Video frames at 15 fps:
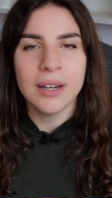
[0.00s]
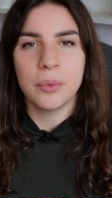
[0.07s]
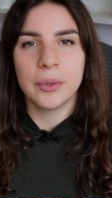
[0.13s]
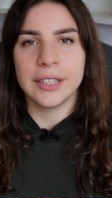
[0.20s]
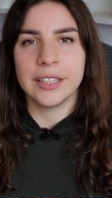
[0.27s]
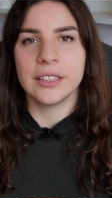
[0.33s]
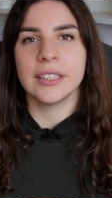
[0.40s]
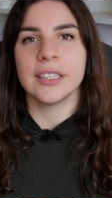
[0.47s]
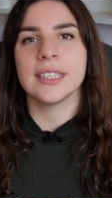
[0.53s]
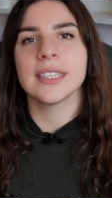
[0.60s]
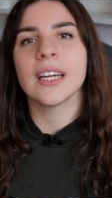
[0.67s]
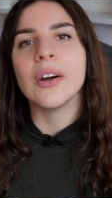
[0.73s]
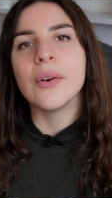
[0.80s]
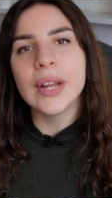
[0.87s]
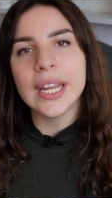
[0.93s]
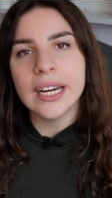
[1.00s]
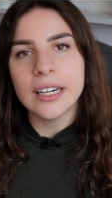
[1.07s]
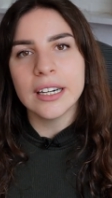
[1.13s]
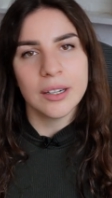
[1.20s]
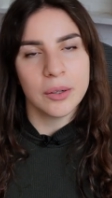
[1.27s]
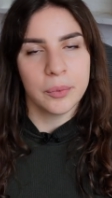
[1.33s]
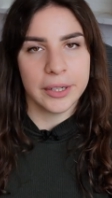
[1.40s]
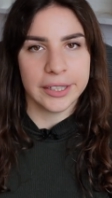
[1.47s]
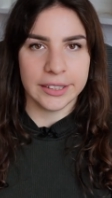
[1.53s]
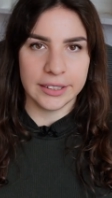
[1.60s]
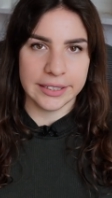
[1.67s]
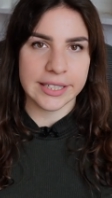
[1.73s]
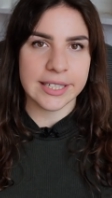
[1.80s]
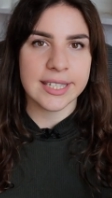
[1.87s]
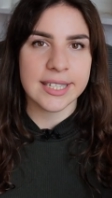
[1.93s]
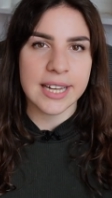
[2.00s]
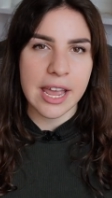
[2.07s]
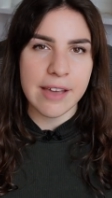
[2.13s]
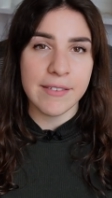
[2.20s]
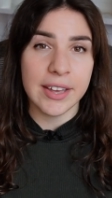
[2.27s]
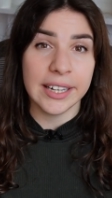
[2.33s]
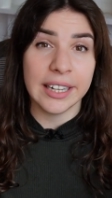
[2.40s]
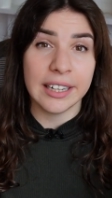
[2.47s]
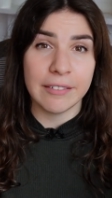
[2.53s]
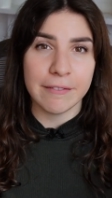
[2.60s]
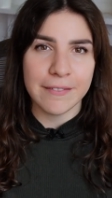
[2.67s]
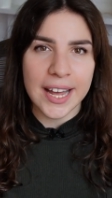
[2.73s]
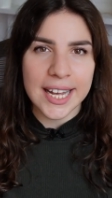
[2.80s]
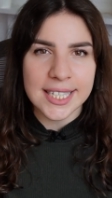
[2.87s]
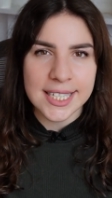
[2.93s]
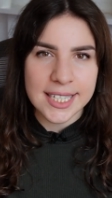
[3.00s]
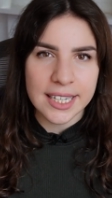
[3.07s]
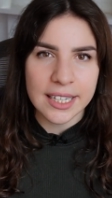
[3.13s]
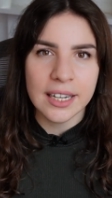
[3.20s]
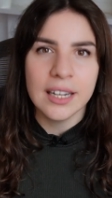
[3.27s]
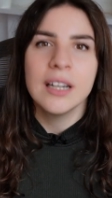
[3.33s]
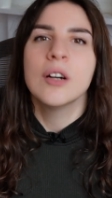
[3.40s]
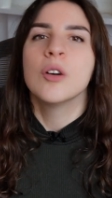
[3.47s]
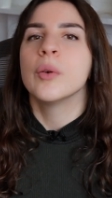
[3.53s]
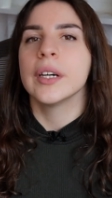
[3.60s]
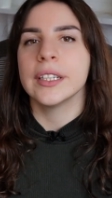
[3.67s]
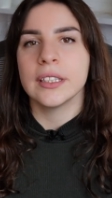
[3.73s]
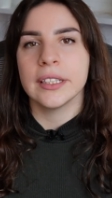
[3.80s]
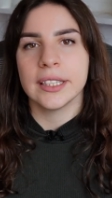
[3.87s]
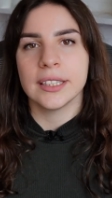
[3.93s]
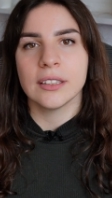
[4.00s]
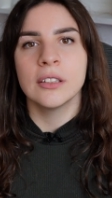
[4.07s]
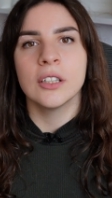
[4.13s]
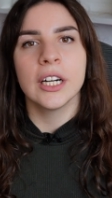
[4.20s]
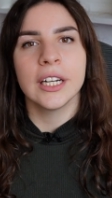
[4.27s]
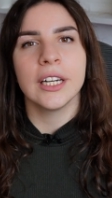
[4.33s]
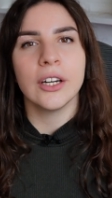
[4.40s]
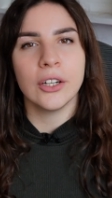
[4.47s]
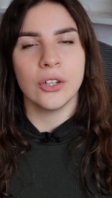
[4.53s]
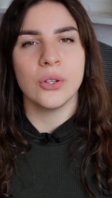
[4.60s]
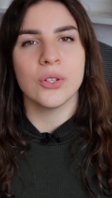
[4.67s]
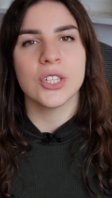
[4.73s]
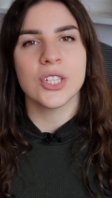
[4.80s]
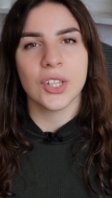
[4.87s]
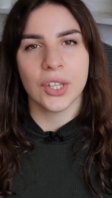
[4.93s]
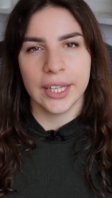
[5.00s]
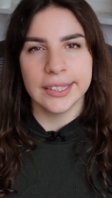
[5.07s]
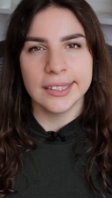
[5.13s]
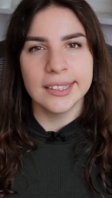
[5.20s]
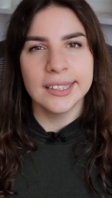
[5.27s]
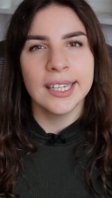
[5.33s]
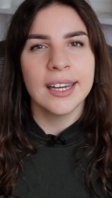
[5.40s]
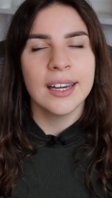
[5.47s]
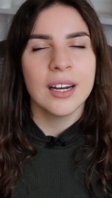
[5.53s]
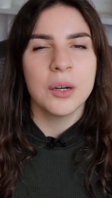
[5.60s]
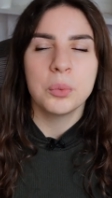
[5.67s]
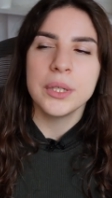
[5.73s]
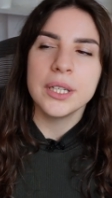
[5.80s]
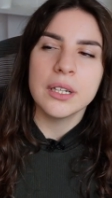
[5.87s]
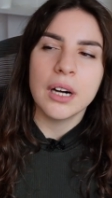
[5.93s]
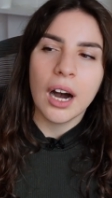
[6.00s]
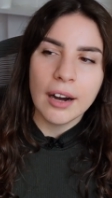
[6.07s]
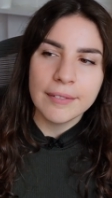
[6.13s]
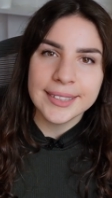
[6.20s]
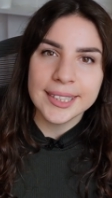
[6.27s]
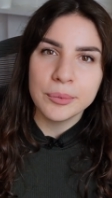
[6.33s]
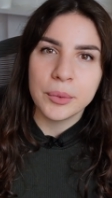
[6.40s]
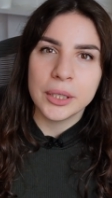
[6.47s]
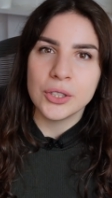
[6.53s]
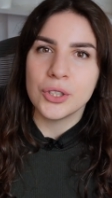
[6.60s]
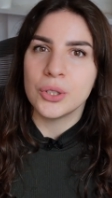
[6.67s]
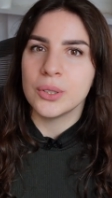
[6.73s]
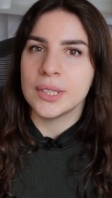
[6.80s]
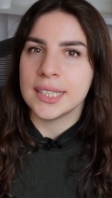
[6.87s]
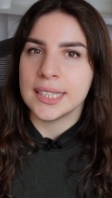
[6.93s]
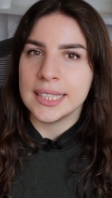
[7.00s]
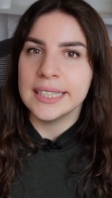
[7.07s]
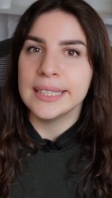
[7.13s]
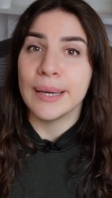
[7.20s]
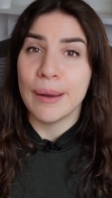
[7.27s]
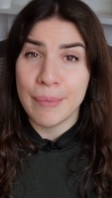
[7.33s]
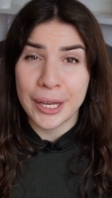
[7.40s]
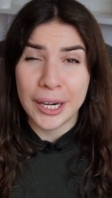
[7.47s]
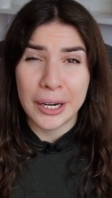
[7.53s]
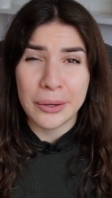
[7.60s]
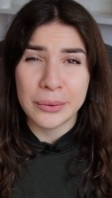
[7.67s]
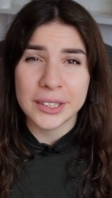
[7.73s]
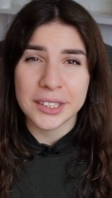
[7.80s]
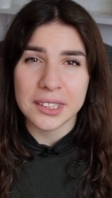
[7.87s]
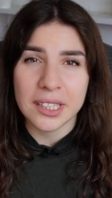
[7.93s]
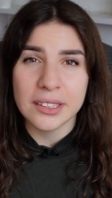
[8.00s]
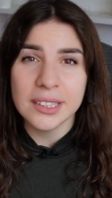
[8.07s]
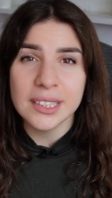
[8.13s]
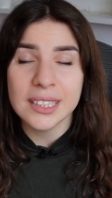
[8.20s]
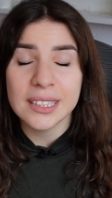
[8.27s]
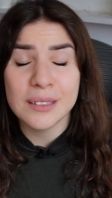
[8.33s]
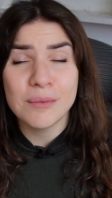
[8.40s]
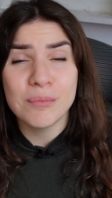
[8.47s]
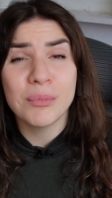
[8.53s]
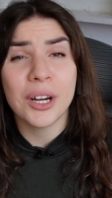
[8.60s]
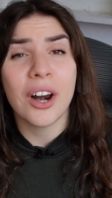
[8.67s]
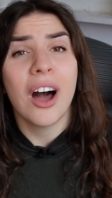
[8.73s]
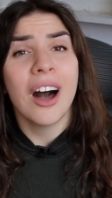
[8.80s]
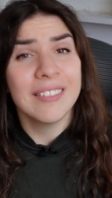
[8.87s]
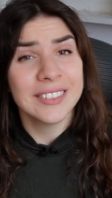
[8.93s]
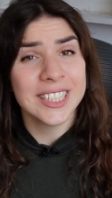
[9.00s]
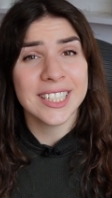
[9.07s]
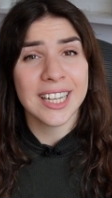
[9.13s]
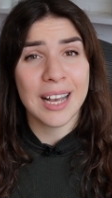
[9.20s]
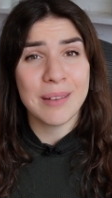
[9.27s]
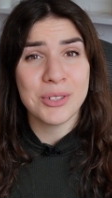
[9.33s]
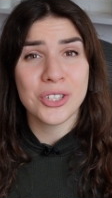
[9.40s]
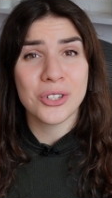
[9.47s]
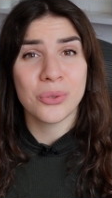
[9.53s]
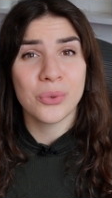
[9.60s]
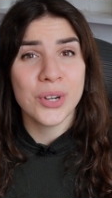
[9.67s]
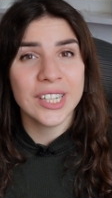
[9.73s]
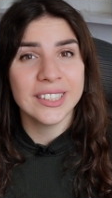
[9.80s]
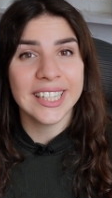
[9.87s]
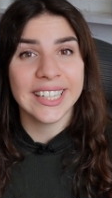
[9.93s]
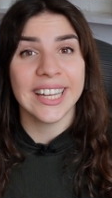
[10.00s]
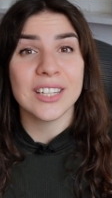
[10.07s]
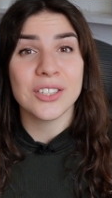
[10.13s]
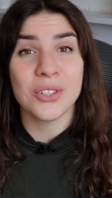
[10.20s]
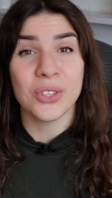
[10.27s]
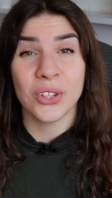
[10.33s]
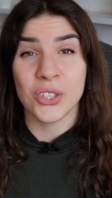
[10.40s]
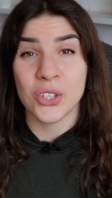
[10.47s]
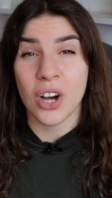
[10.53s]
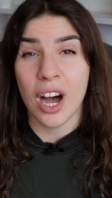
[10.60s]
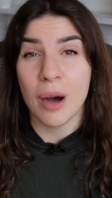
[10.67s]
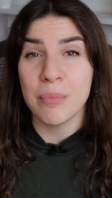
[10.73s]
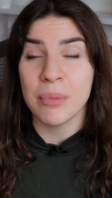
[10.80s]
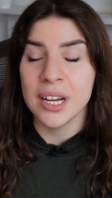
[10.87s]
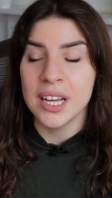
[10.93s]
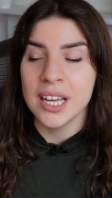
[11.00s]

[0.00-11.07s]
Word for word: whether it is career, whether it is saving and investing, whether it is learning a new skill. We often want to see immediate results, but oftentimes to really get to the top,